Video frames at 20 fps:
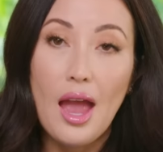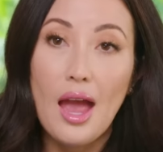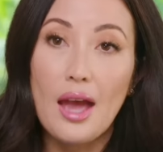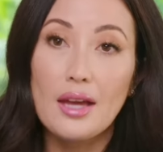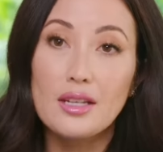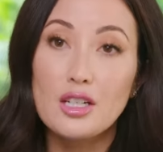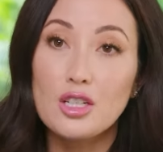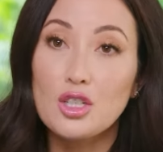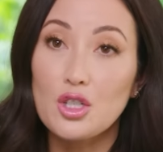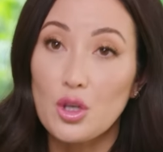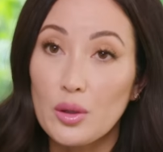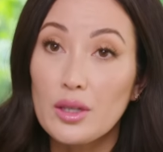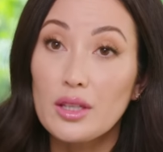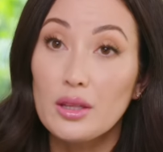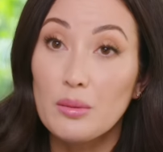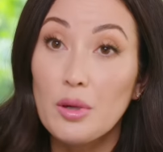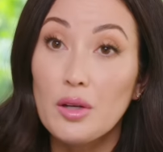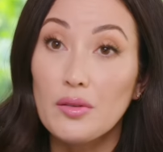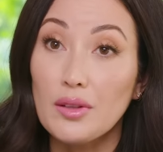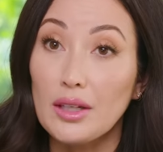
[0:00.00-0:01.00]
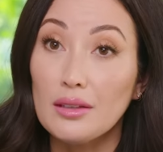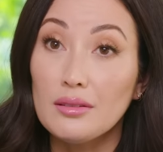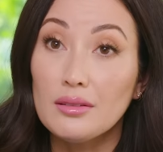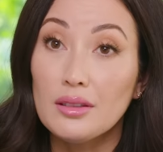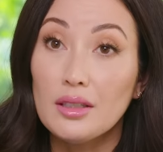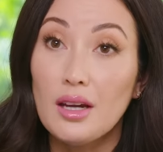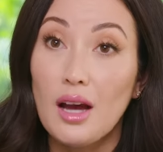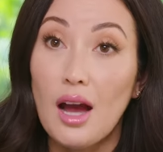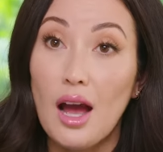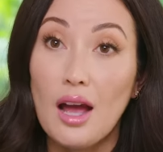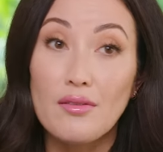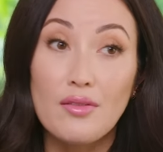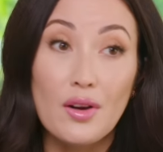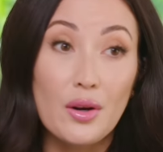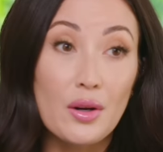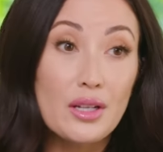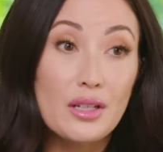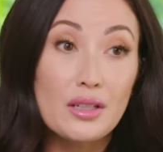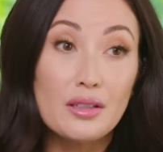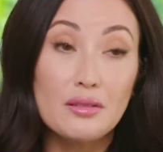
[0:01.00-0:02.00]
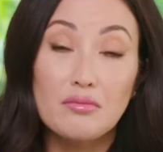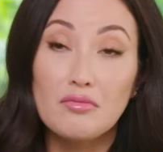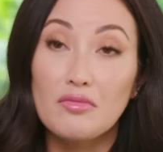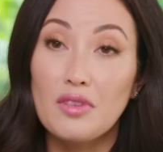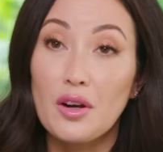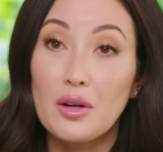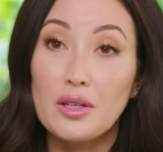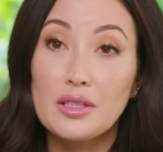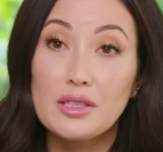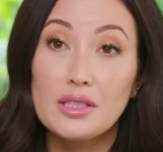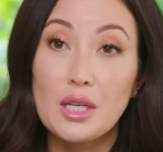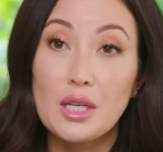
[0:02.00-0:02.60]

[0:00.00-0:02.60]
And during the movie, I very, very